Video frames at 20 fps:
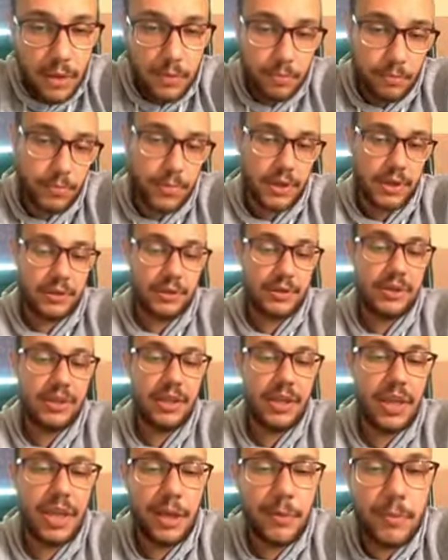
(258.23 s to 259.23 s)
But
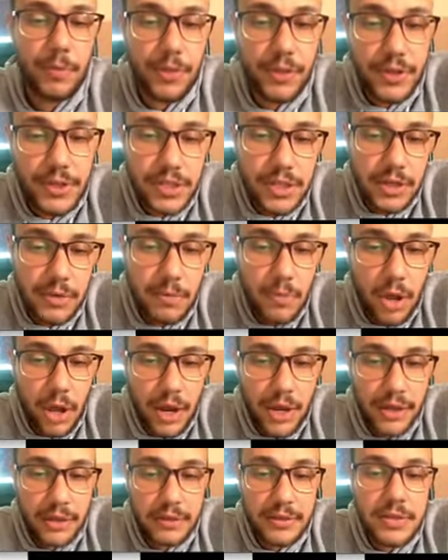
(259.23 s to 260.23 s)
keep this in
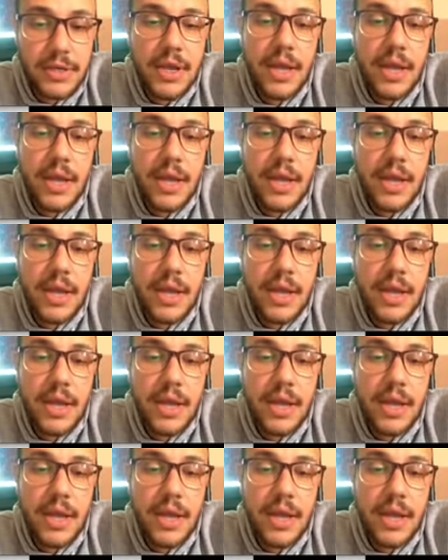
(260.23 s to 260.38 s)
mind